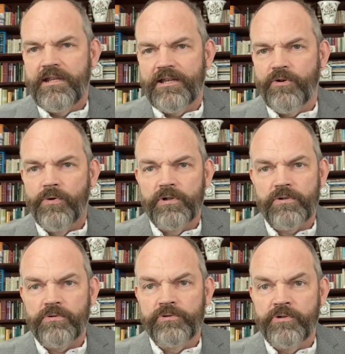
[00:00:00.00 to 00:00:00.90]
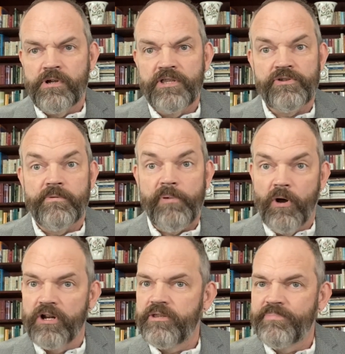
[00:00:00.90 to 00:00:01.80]
Now, cortical neurons are a
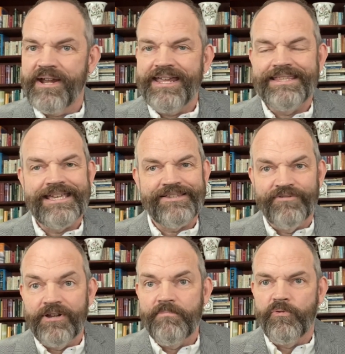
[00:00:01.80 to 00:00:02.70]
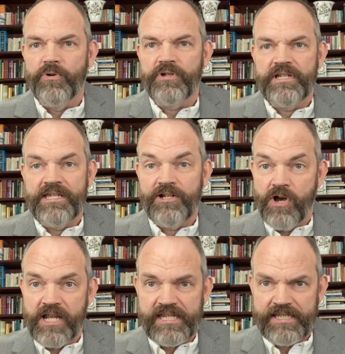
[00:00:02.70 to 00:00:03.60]
part of the brain that's very important in
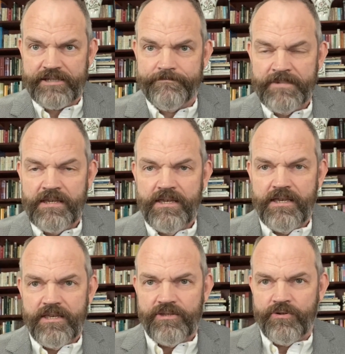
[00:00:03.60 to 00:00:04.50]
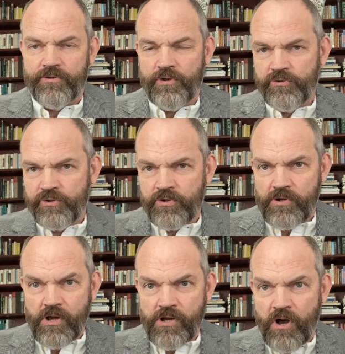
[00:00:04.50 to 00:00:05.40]
autism. So those
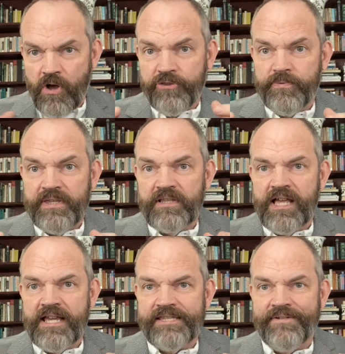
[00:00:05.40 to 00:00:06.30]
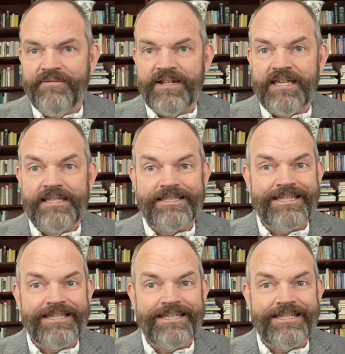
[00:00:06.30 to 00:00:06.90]
are all 3 of the lines of evidence.